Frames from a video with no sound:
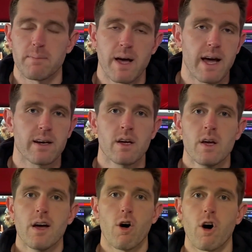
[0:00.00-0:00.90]
I'm not
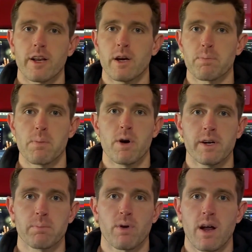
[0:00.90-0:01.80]
on here
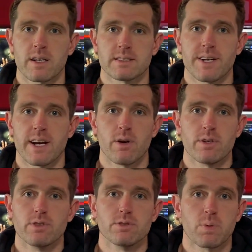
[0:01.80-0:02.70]
promoting products that I
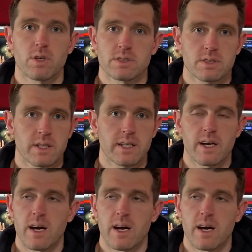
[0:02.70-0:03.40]
don't use personally.